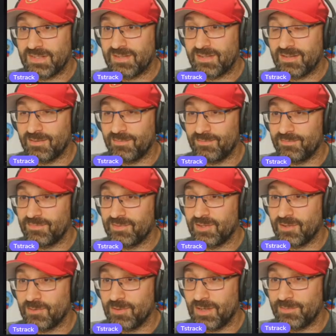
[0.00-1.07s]
that's it. You
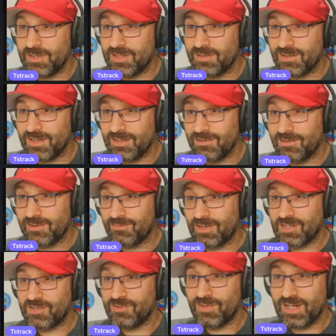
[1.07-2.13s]
know, I mean, like, look at
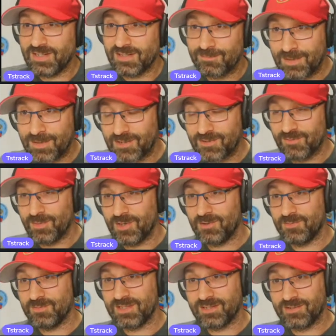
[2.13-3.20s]
Rashi Rice. Patrick
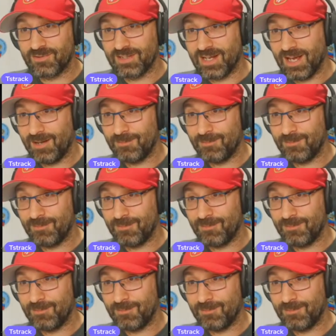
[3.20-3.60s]
Mahomes literally